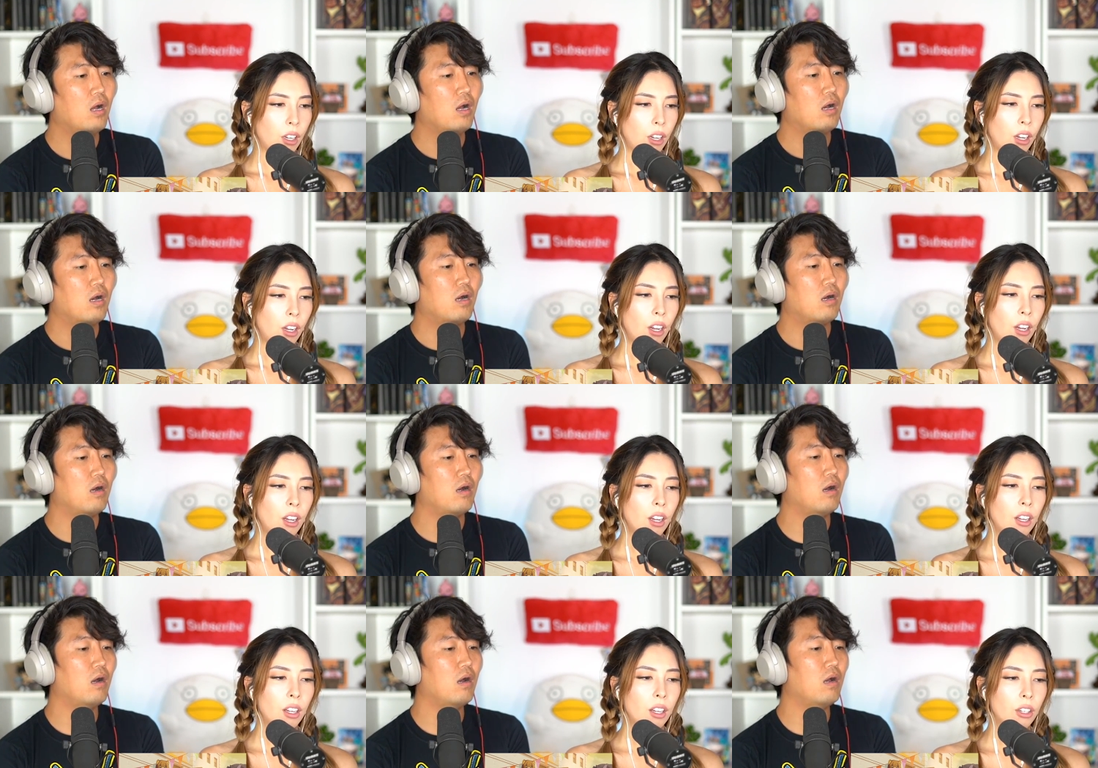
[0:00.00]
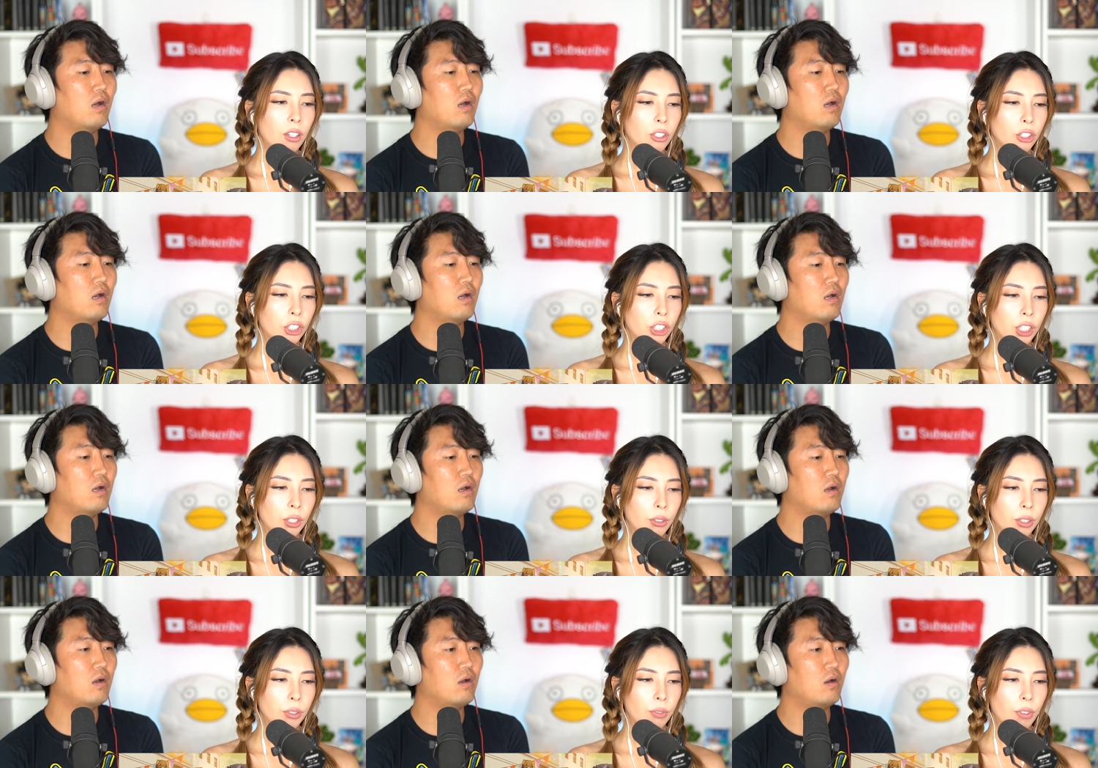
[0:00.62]
Speaker 1: Oh, she
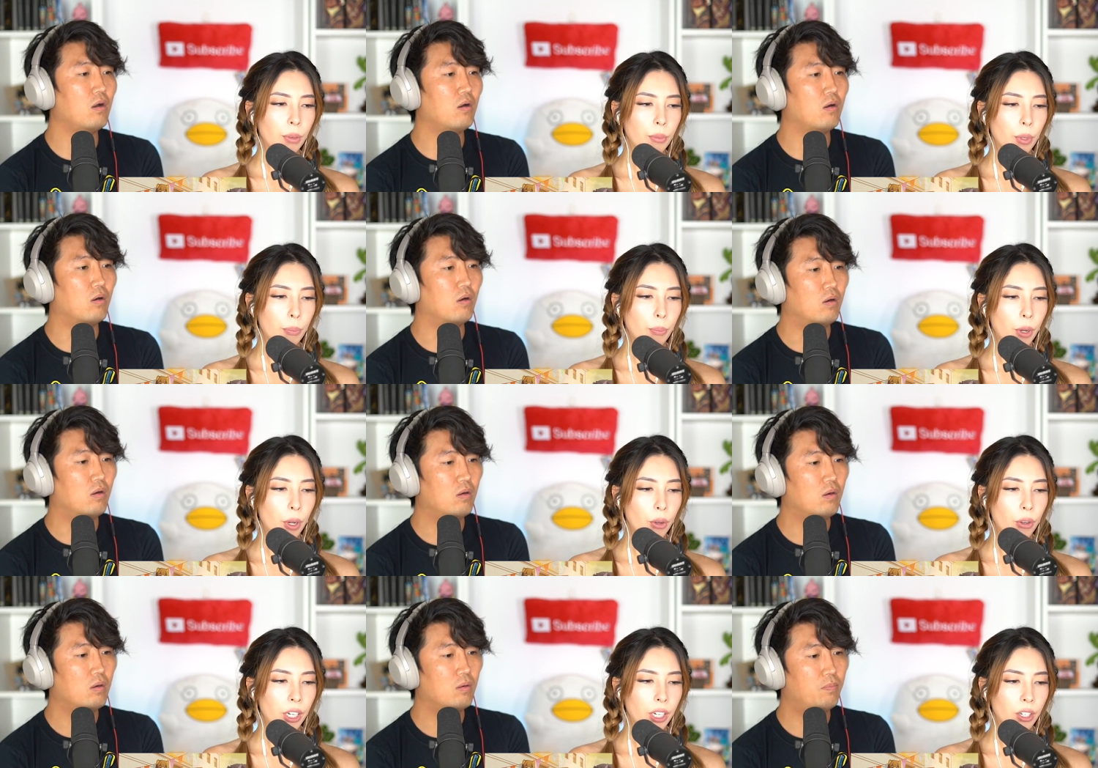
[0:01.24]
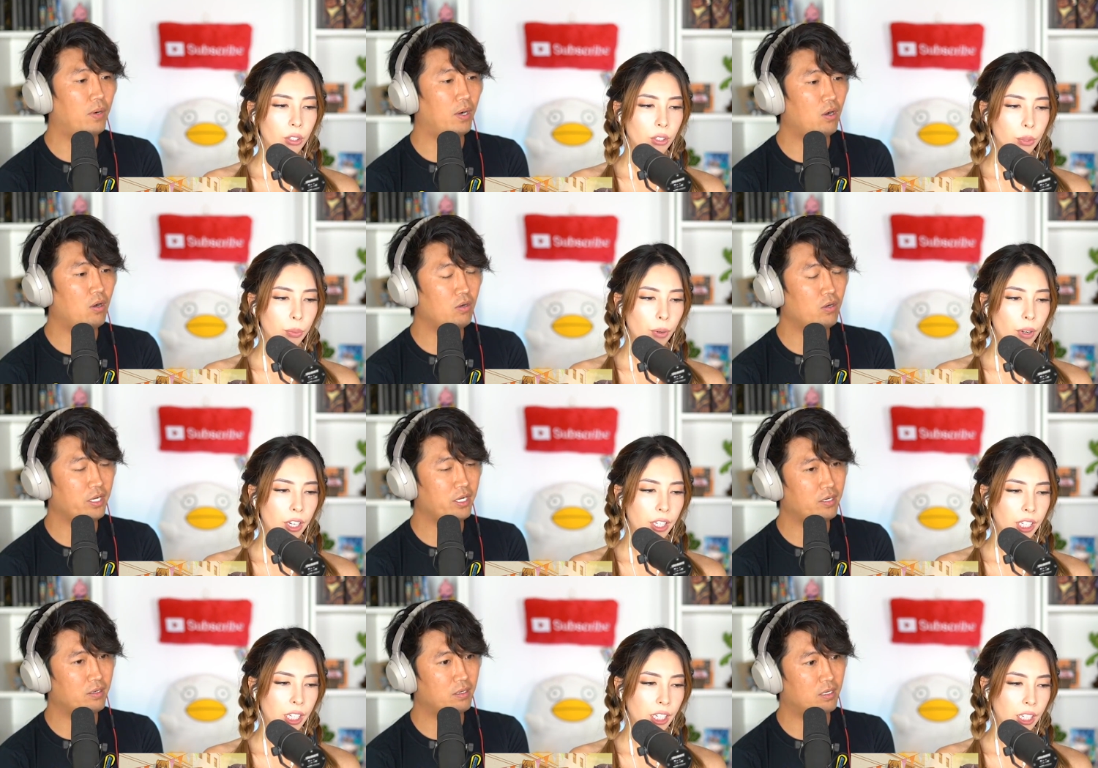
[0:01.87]
was from the Bow Heroes party.
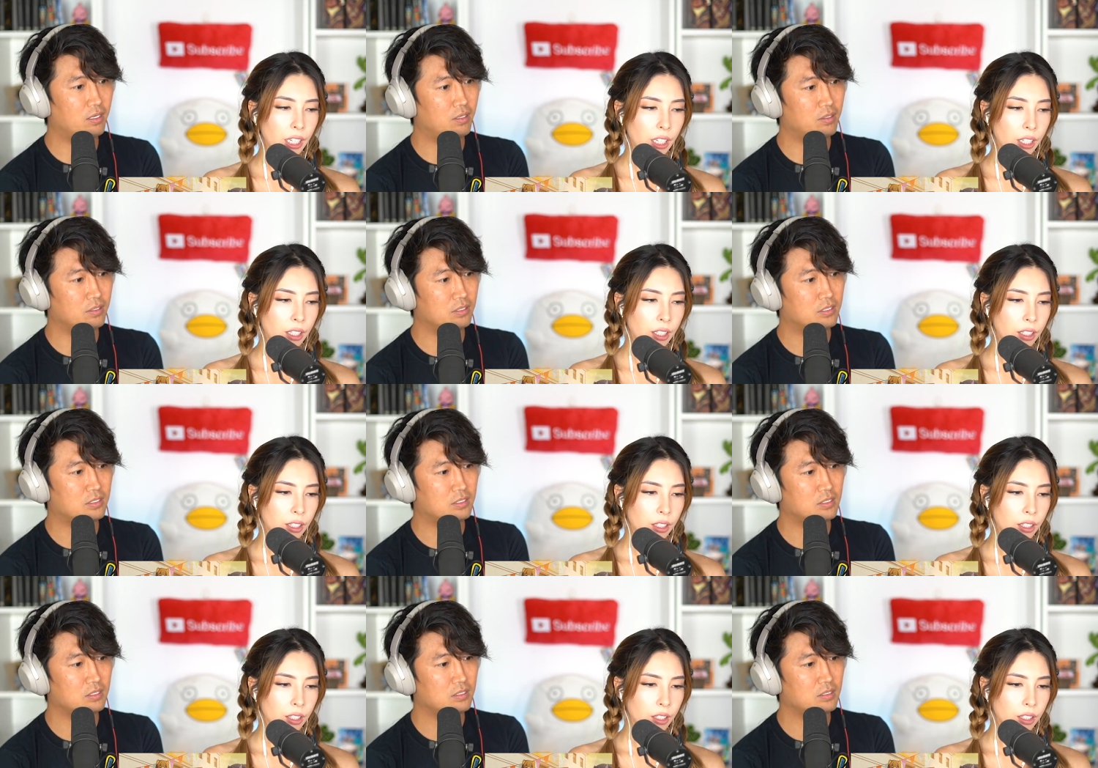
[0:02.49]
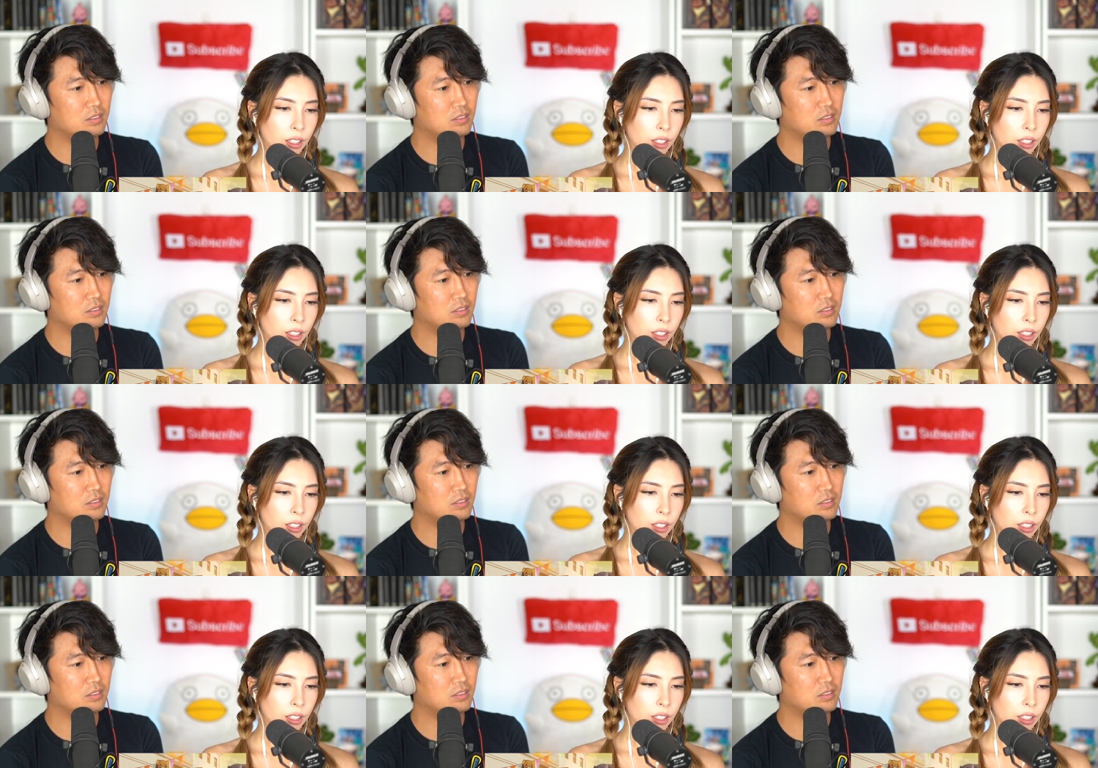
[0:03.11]
Heroes.